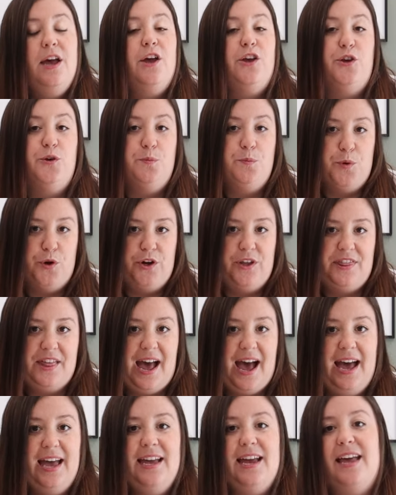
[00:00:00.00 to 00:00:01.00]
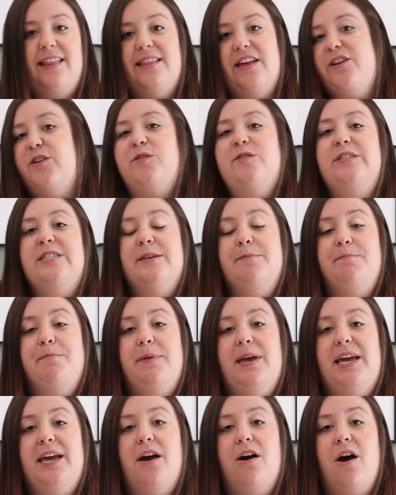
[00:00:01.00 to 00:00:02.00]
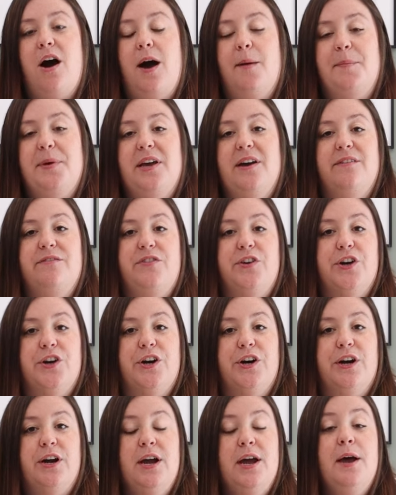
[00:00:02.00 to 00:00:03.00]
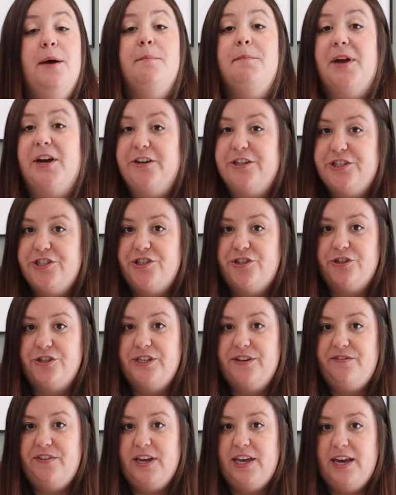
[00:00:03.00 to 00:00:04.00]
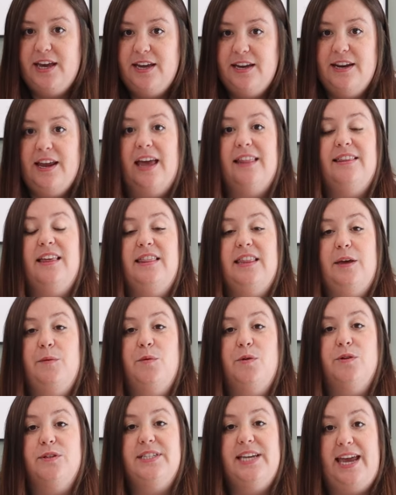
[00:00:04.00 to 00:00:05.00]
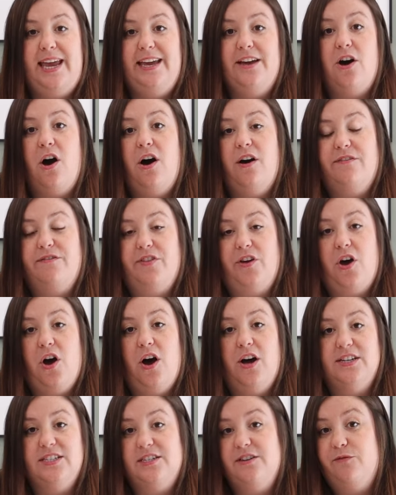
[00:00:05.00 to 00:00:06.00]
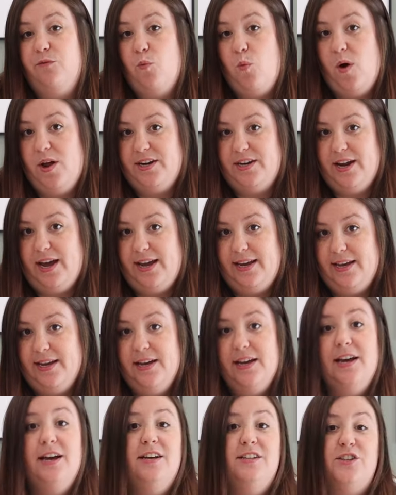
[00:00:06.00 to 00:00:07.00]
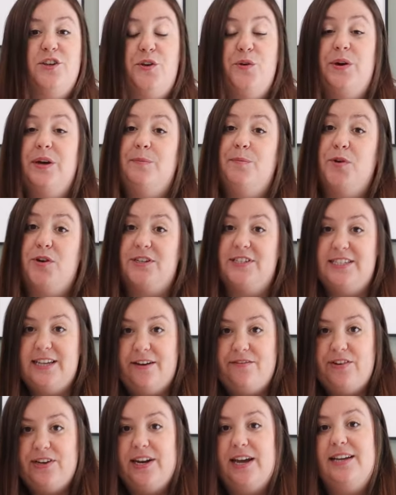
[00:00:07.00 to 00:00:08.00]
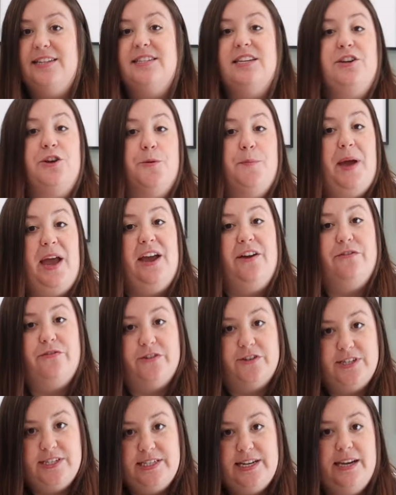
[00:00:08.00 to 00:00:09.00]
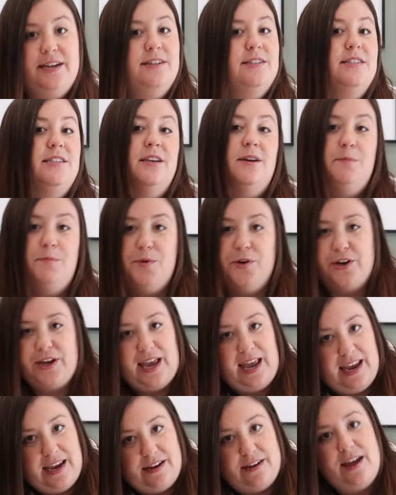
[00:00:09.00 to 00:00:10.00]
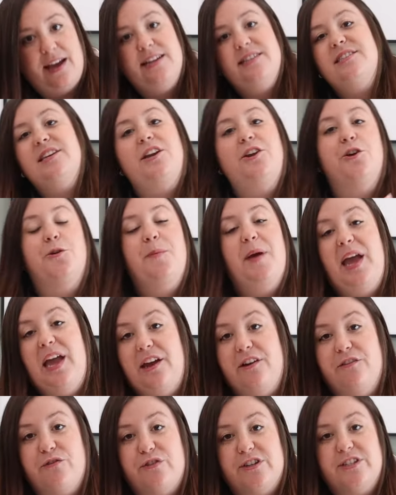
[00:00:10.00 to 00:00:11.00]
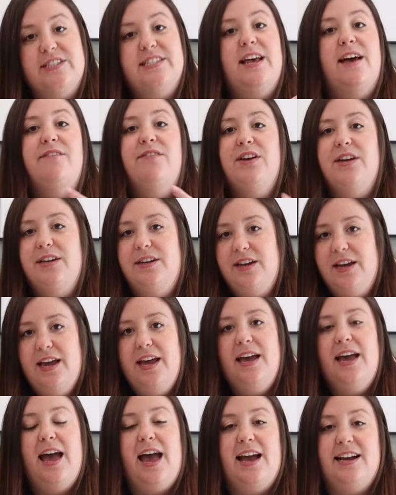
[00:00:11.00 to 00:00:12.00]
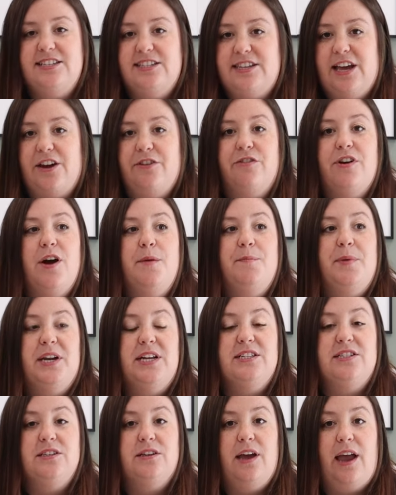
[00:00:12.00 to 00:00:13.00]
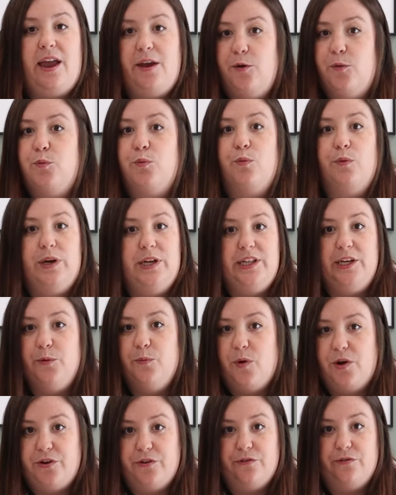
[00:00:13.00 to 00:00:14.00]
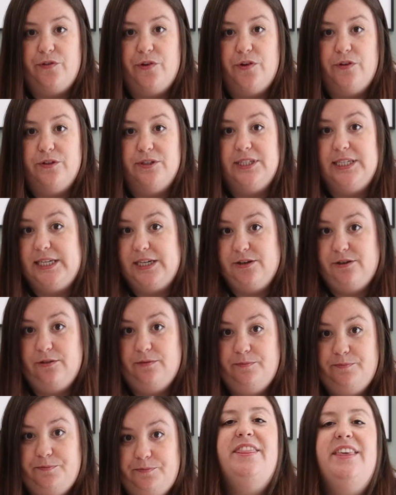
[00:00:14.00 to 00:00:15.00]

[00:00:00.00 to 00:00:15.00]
You book that and then you submit a copy of your marriage certificate and then they will take off the cost of one night. So you could book seven nights and you're paying for six, book eight nights and you're paying for seven, etc. But it's a really wonderful deal.